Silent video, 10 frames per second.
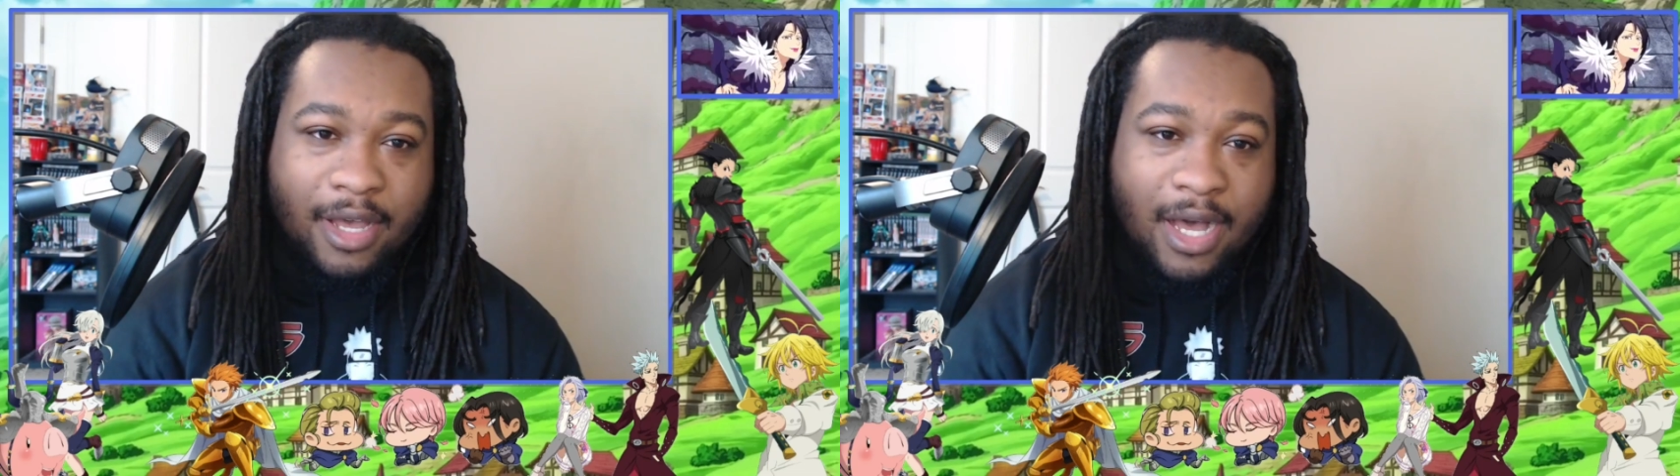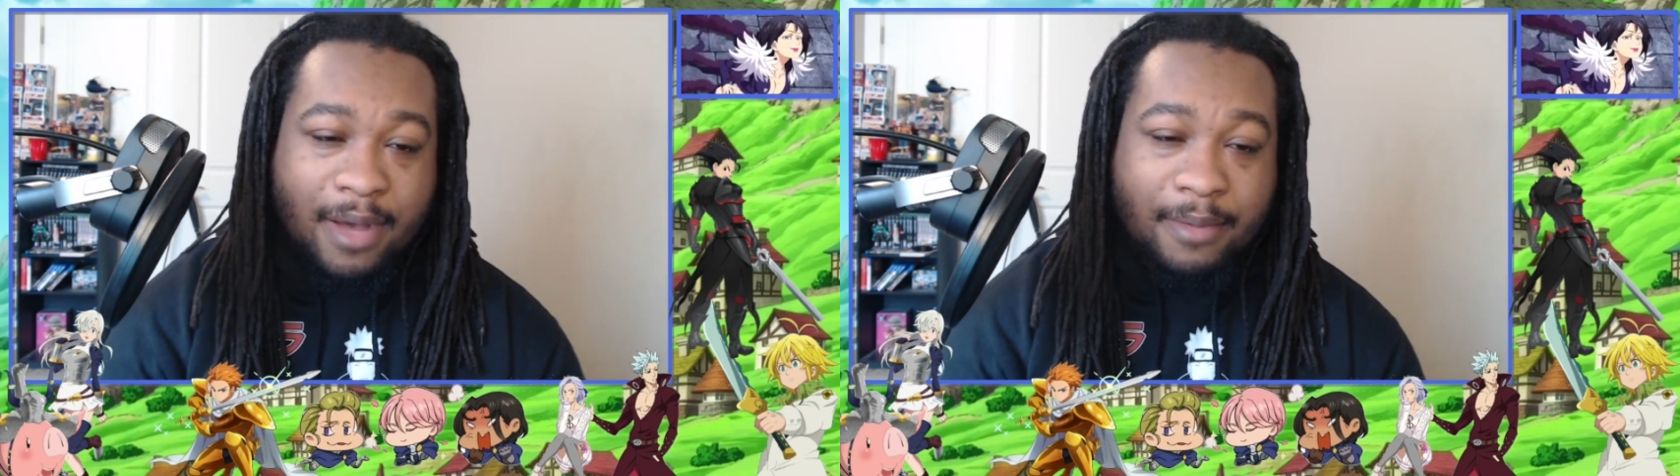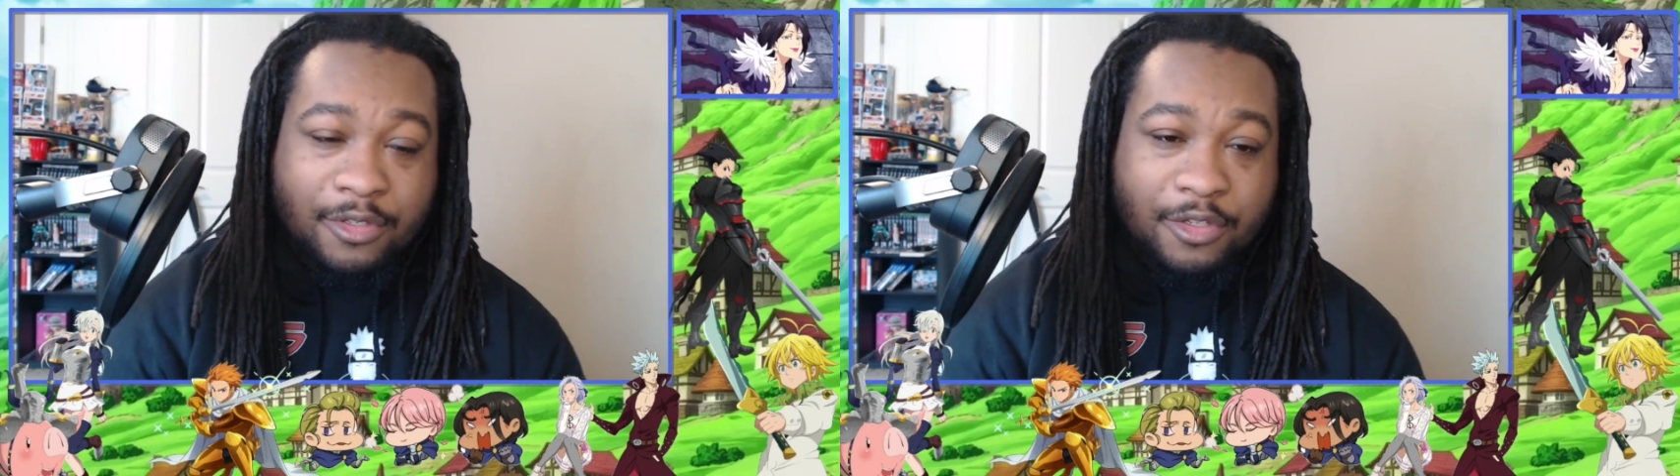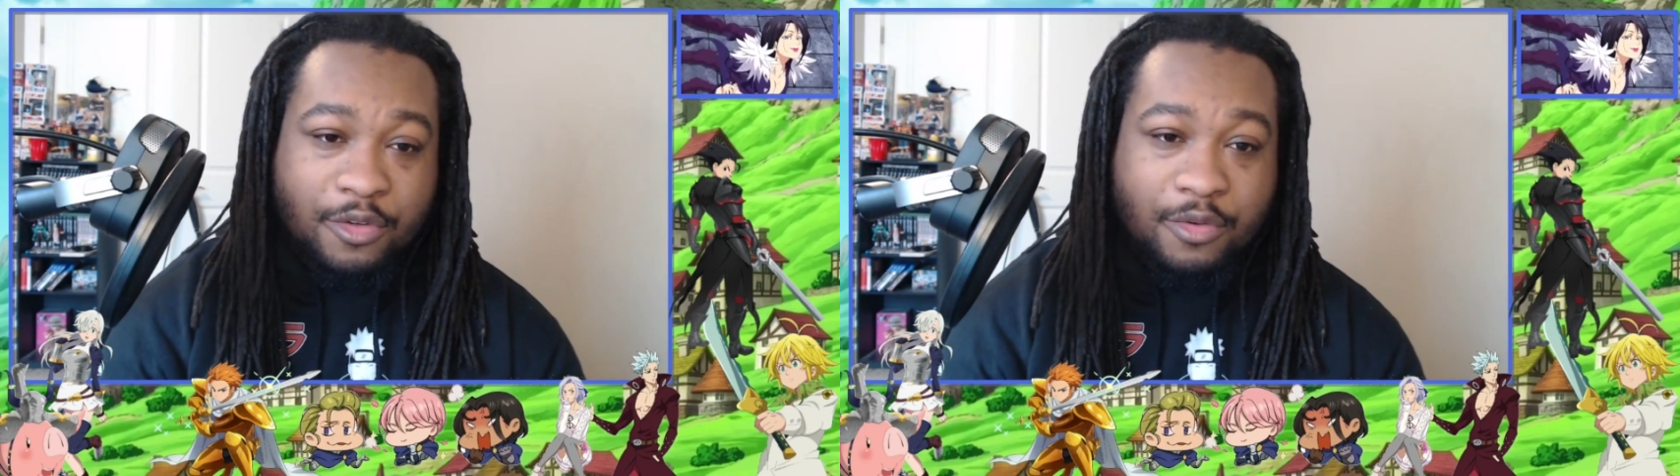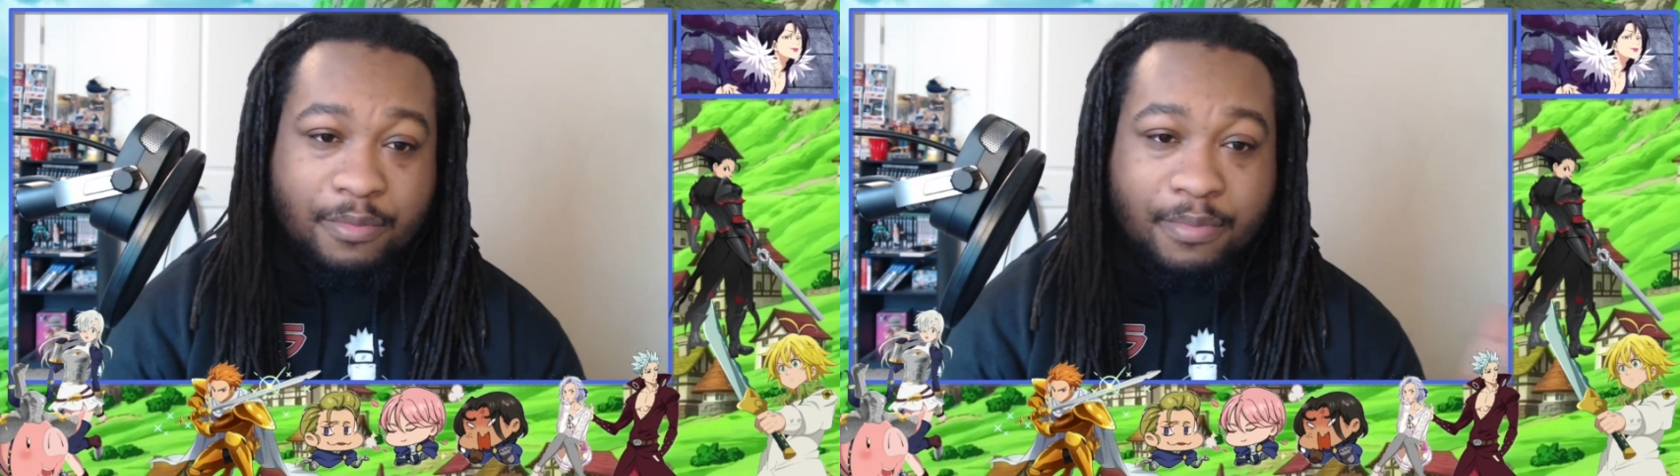um, to
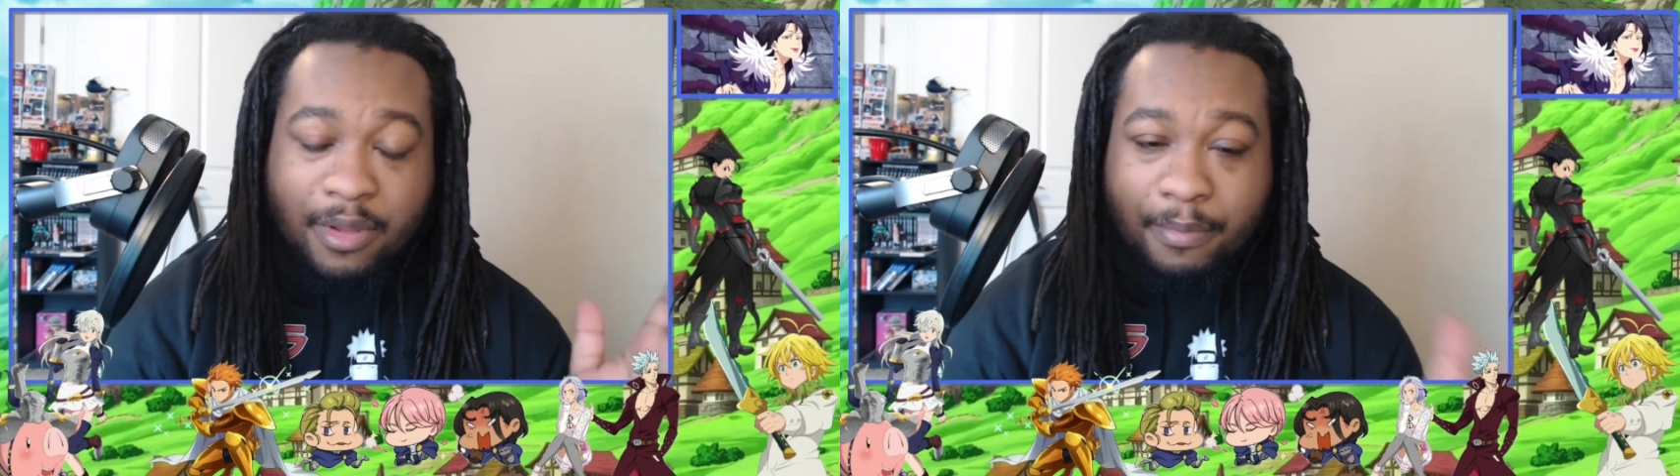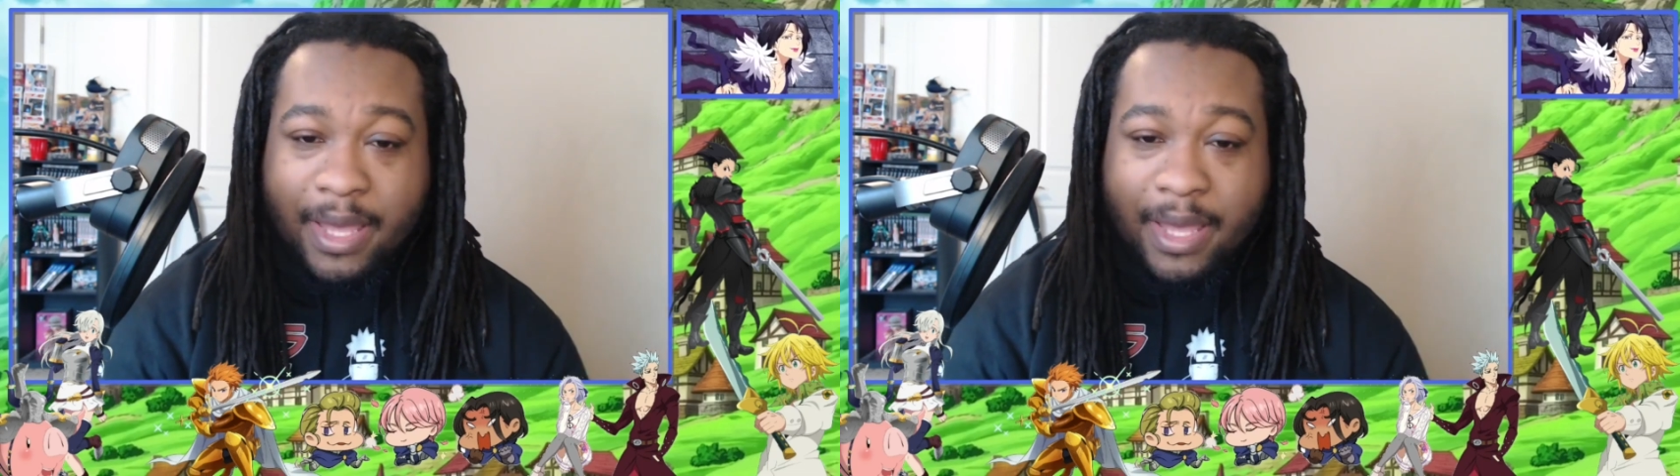you know,